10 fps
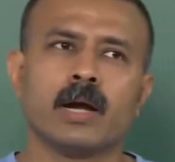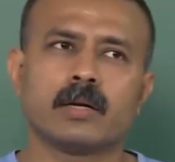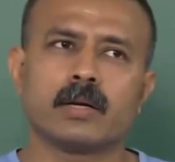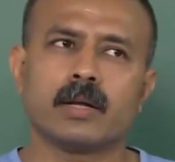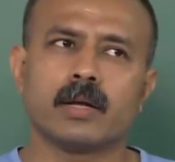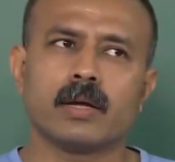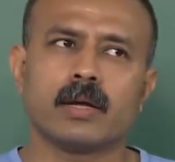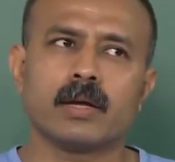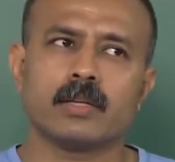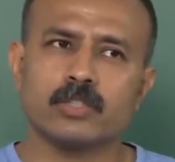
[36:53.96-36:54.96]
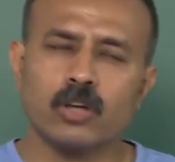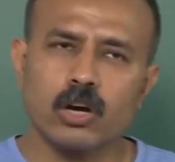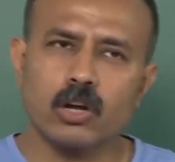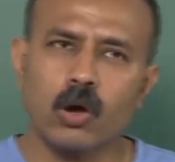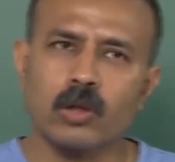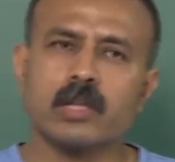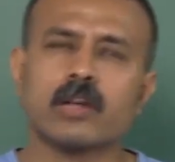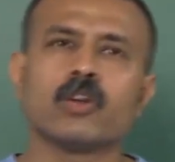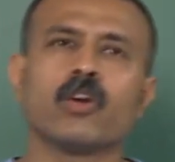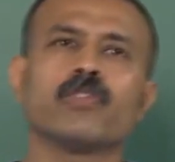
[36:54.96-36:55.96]
But it is not all the
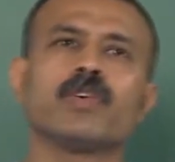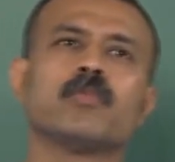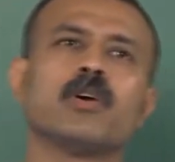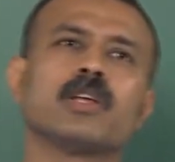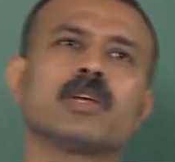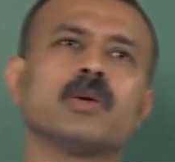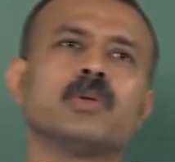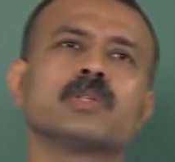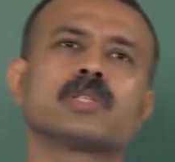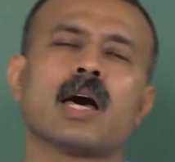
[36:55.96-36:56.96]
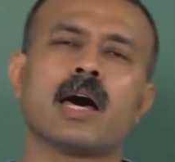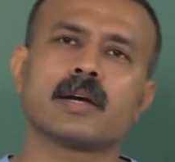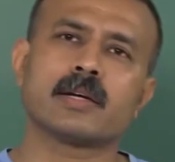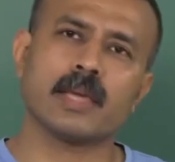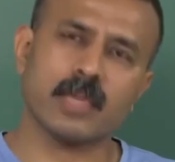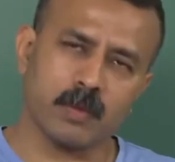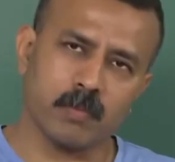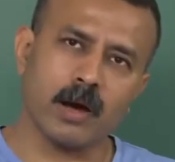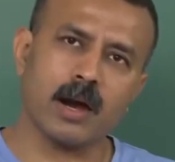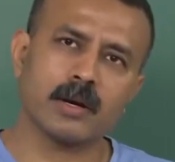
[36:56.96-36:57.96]
chlorophyll molecules are taking
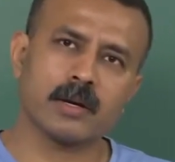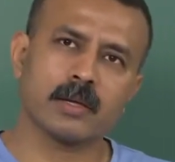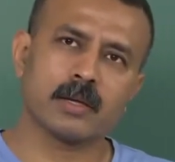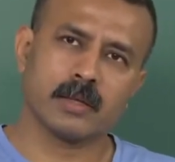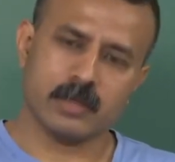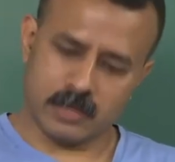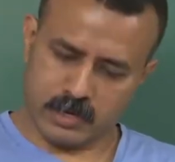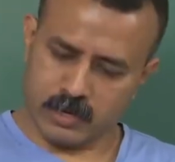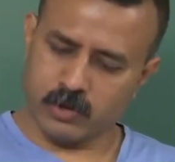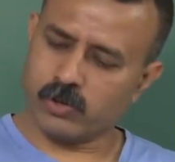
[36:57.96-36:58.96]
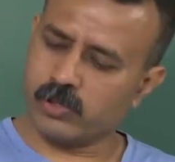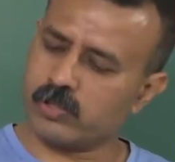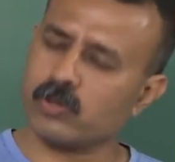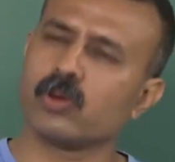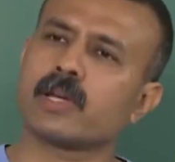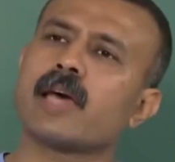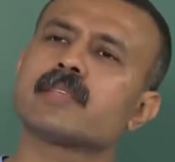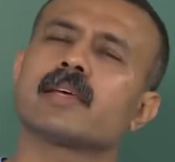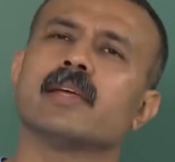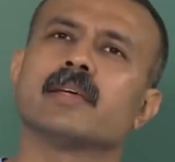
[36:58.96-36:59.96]
part in, you know, this whole
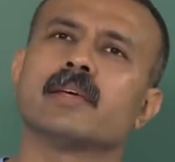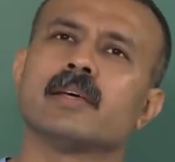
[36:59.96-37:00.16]
cascade.